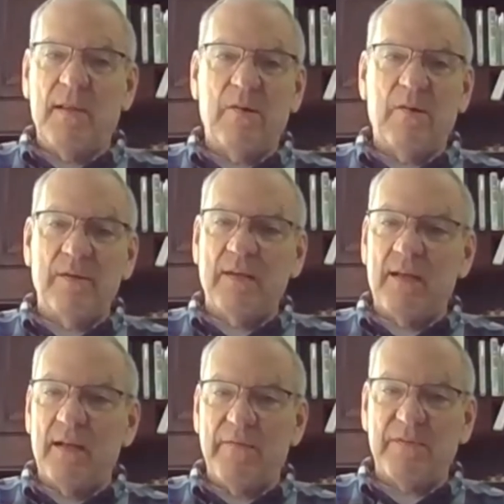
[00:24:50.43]
they couldn't get
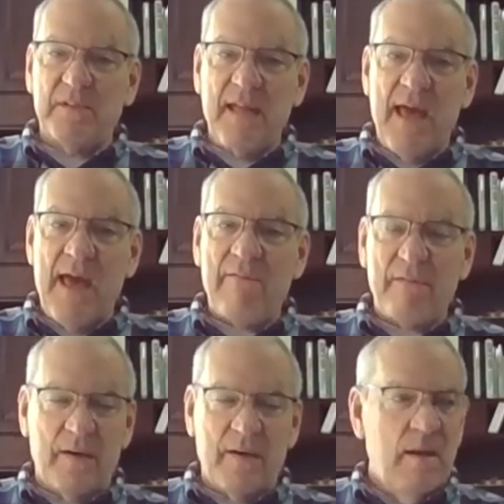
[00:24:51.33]
enough staff,
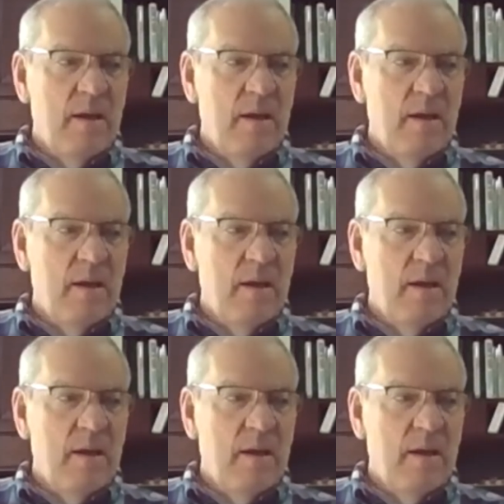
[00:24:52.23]
and